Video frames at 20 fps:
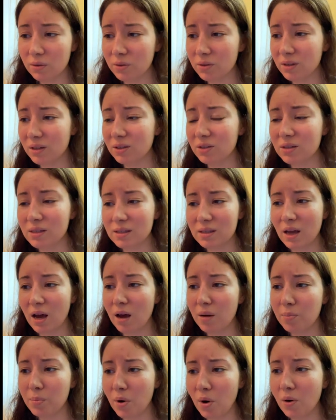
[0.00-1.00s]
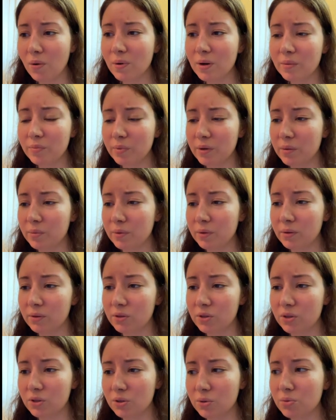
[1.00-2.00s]
you need to stop owing people
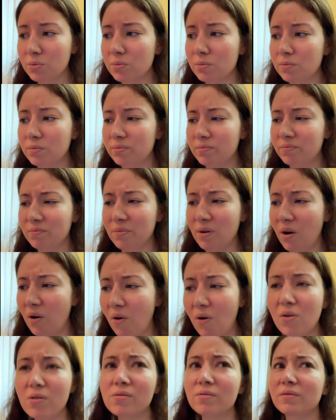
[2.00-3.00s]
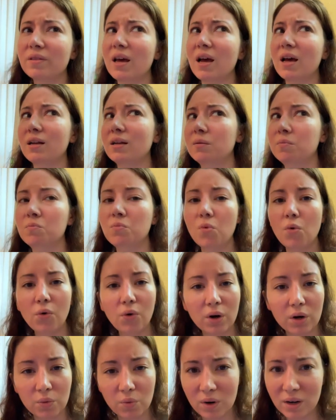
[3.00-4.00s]
to do all of that and
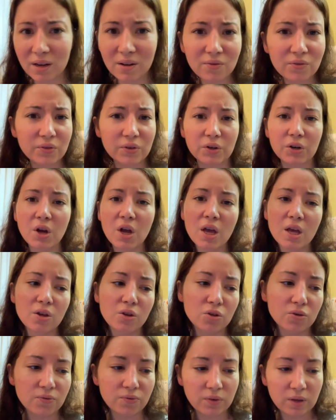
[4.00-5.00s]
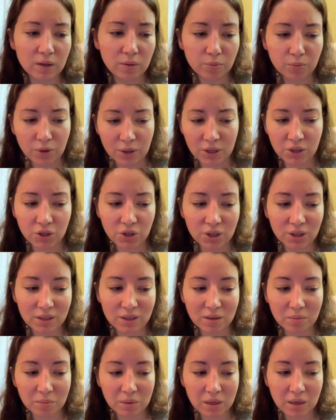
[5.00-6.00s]
more, whatever you feel pressured.
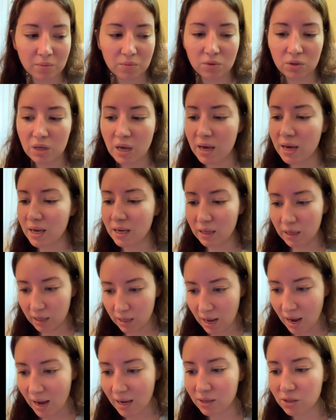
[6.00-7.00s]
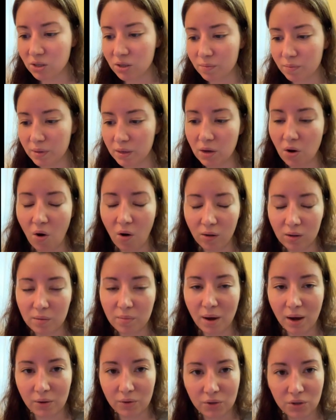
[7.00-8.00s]
Sometimes it has to be all
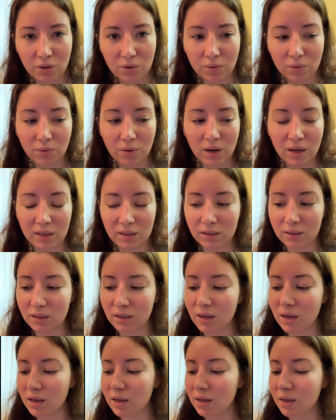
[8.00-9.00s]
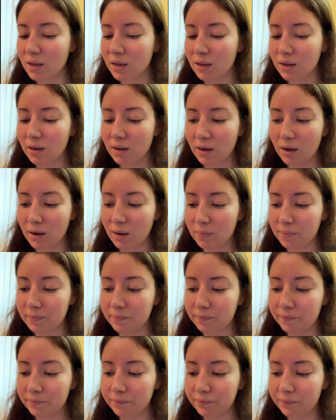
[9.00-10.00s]
about you,
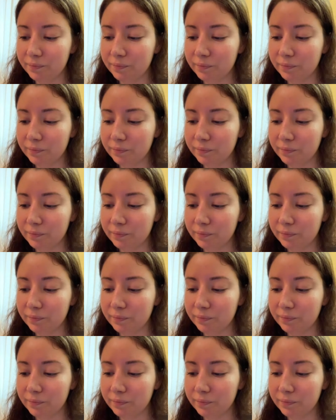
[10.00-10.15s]
and